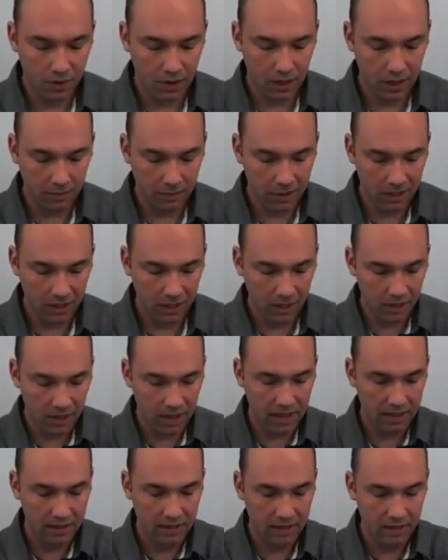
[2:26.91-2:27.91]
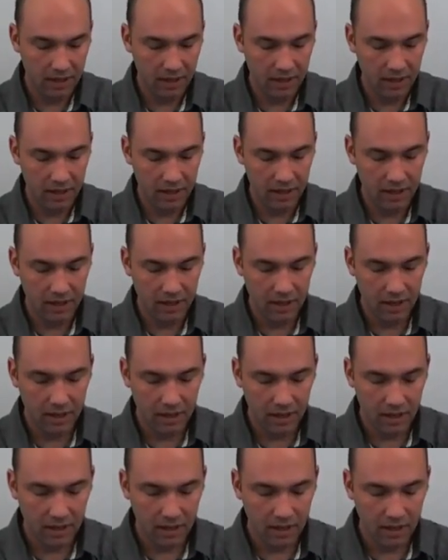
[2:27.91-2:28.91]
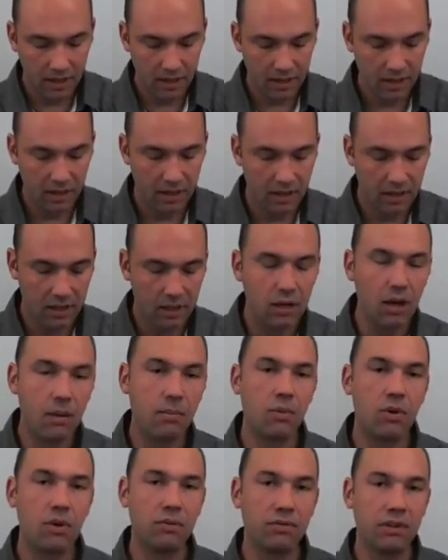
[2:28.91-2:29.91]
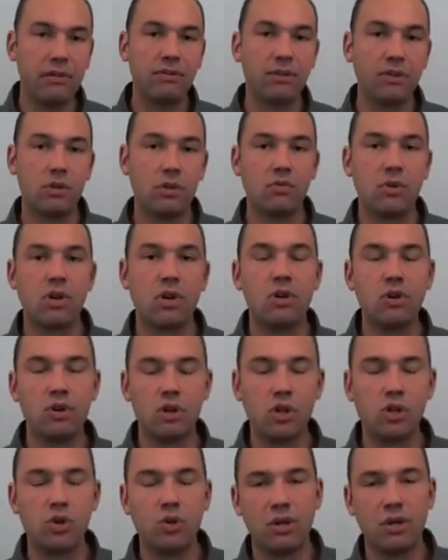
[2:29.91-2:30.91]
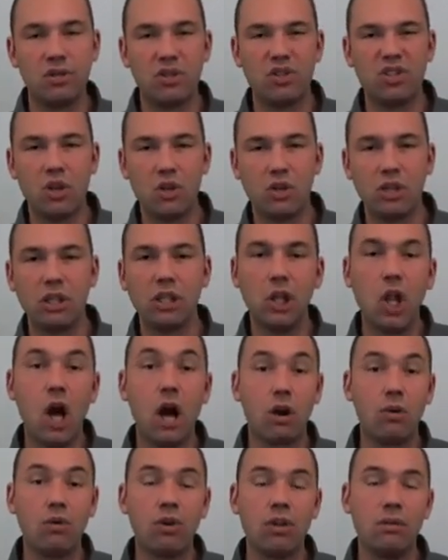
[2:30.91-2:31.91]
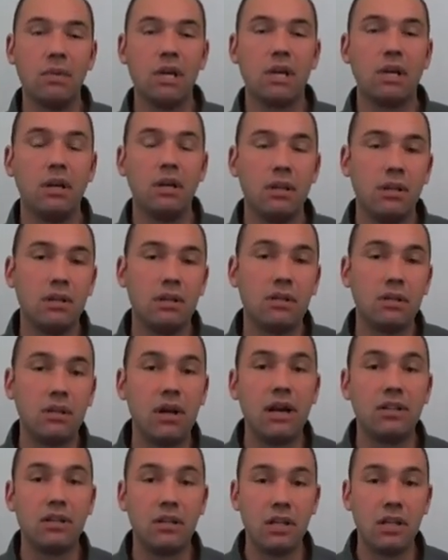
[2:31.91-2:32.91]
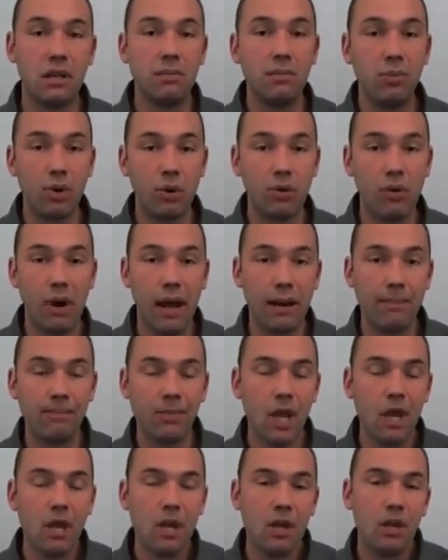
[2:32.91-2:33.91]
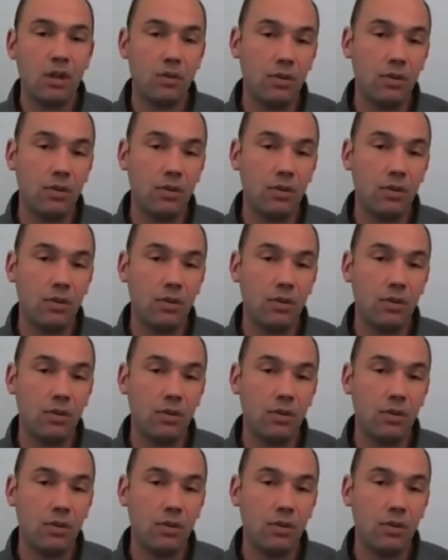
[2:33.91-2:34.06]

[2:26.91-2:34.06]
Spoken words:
So namely that the number of levels of the recursion tree is essentially logarithmic in the size of the input array.